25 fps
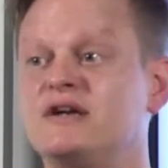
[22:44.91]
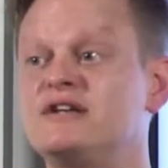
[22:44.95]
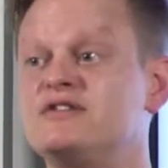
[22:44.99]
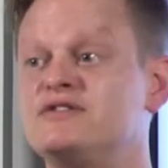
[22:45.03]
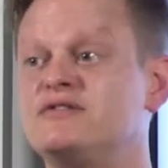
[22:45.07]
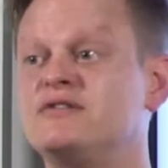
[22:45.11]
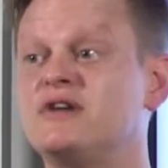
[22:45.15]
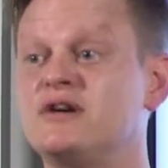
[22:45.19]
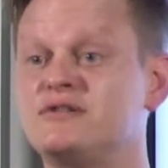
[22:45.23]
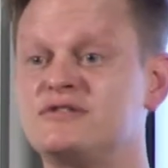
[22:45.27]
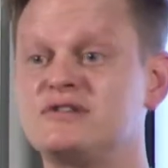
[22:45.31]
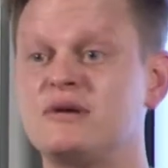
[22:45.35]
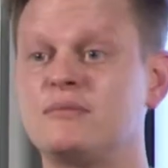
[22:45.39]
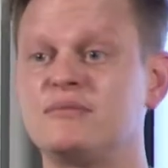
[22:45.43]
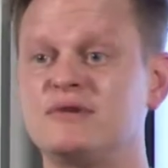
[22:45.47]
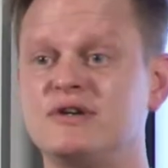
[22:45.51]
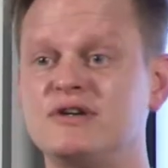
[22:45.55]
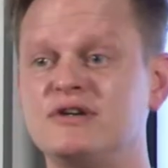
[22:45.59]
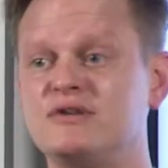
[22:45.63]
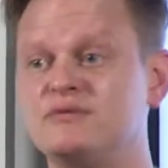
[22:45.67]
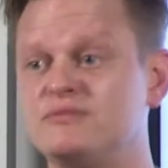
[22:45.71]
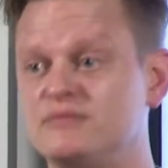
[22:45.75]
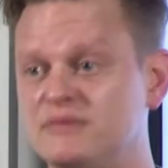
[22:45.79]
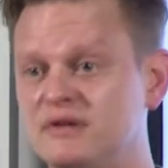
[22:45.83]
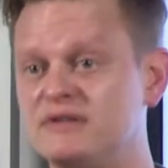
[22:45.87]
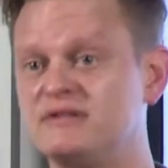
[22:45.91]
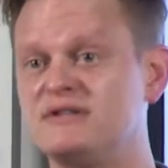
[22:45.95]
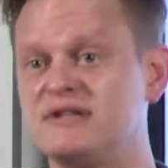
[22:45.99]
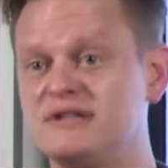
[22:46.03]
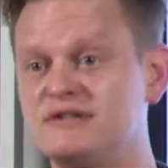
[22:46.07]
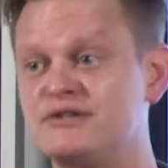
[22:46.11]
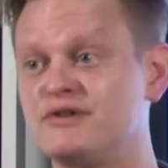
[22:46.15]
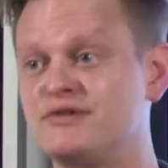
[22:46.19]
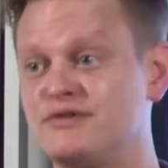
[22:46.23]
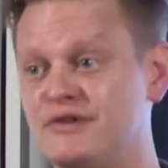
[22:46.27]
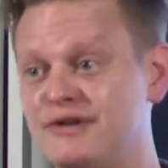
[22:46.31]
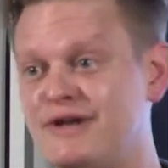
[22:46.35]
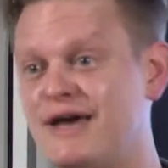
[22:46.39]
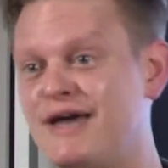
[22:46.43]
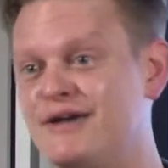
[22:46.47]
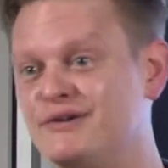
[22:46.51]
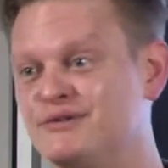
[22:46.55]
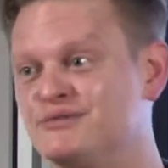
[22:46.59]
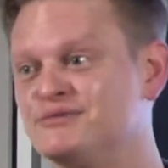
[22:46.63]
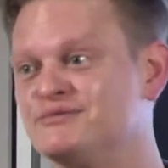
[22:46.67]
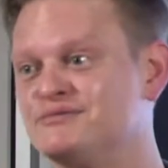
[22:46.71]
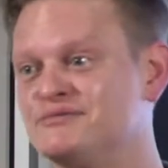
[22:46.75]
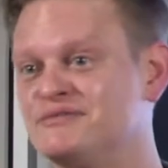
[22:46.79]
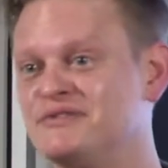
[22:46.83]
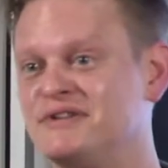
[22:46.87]
I usually know someone who did do the
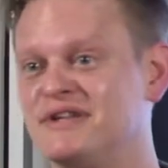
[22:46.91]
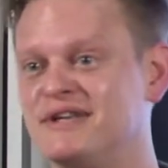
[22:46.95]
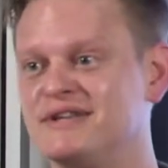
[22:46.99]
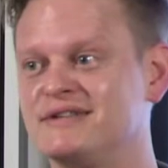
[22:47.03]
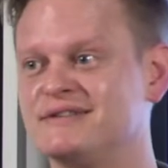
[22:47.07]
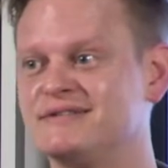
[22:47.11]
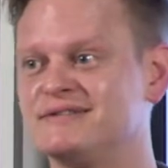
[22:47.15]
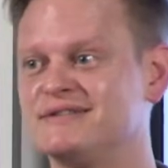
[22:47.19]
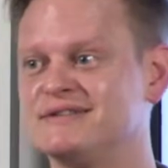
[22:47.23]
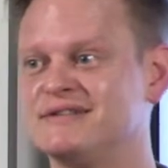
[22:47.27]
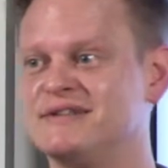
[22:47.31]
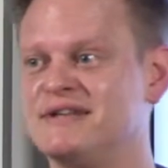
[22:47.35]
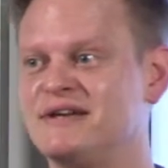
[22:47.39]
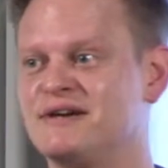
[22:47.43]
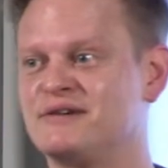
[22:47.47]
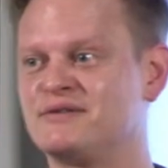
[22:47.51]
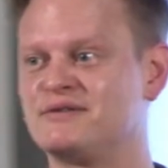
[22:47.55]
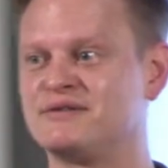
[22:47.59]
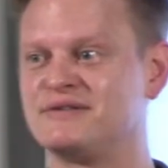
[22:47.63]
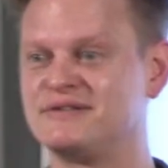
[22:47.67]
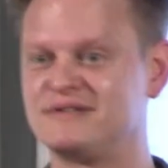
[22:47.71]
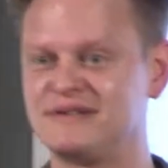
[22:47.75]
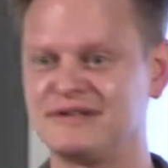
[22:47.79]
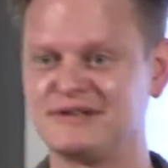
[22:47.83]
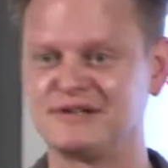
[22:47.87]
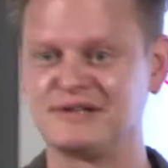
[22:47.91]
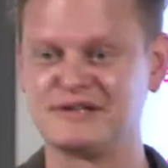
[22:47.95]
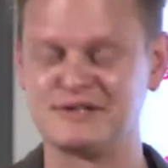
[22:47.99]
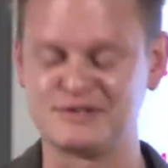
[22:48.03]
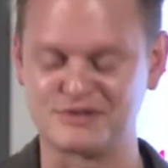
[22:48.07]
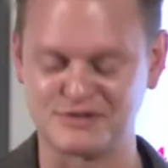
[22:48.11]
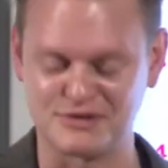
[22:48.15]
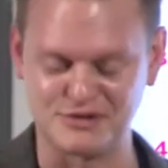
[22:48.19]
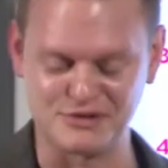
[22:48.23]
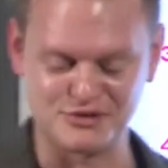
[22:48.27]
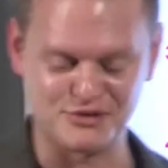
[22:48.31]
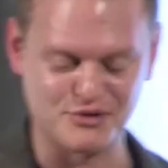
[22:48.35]
nail thing and now is